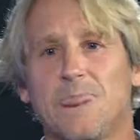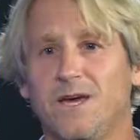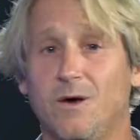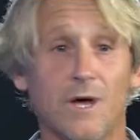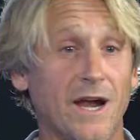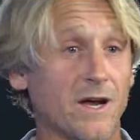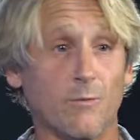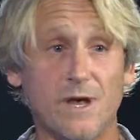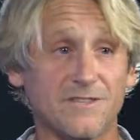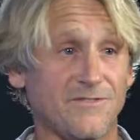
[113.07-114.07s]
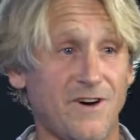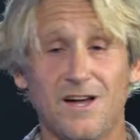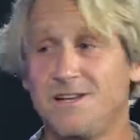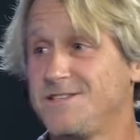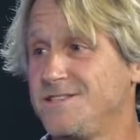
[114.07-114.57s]
you know, we got to go raise
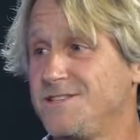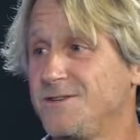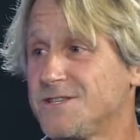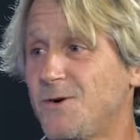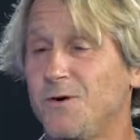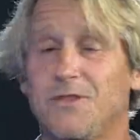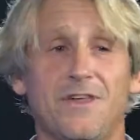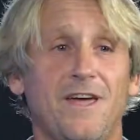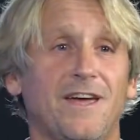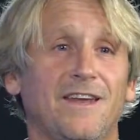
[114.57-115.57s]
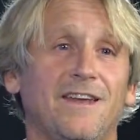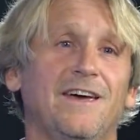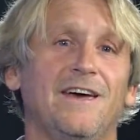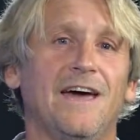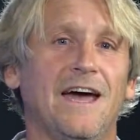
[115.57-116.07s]
funds and do this whole thing. And
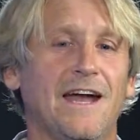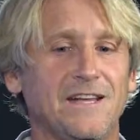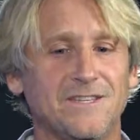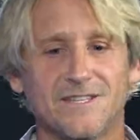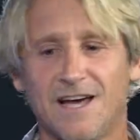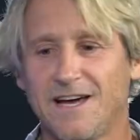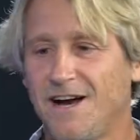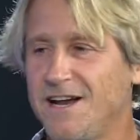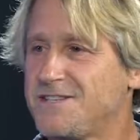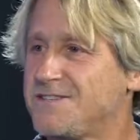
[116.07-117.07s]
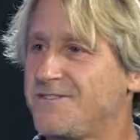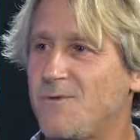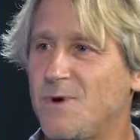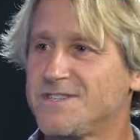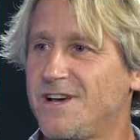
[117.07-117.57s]
and I just, I kind of just
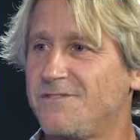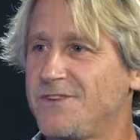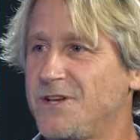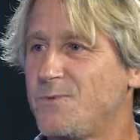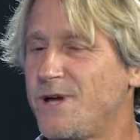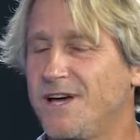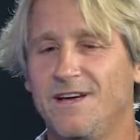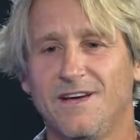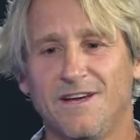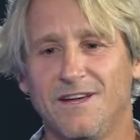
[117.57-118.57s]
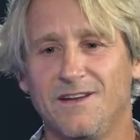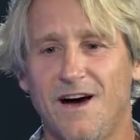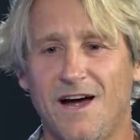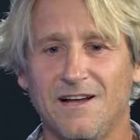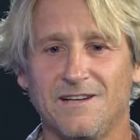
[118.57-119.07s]
found myself a little bit
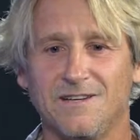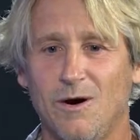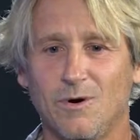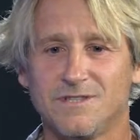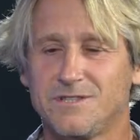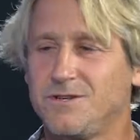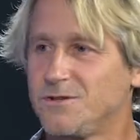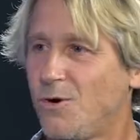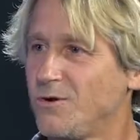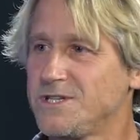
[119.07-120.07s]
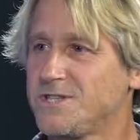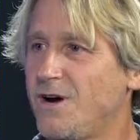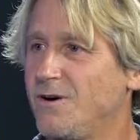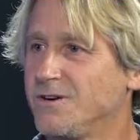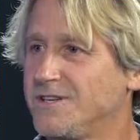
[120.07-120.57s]
not, I wasn't t- totally
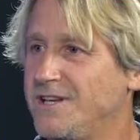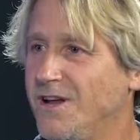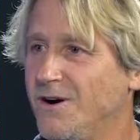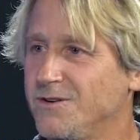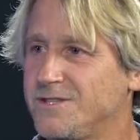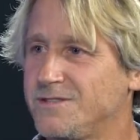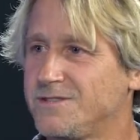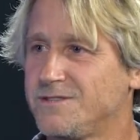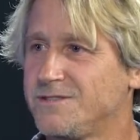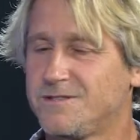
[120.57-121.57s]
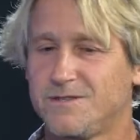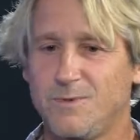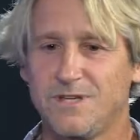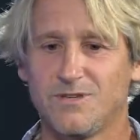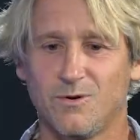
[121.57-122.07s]
stoked, you know, t- to
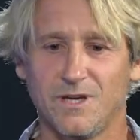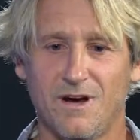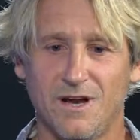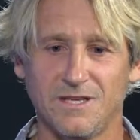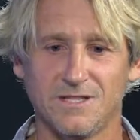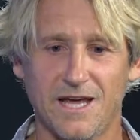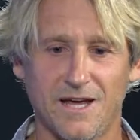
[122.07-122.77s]
be totally honest.